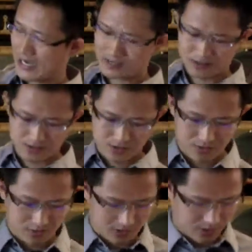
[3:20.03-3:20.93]
ask the
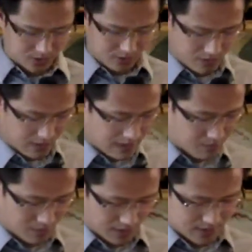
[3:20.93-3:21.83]
students to
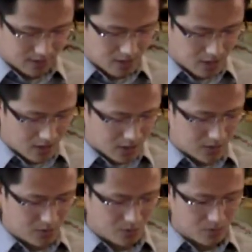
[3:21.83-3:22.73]
collaborate,
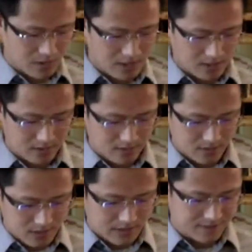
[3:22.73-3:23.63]
to uh,
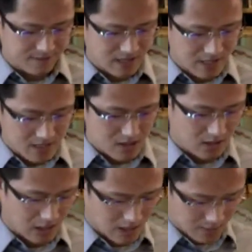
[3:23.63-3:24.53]
define a lot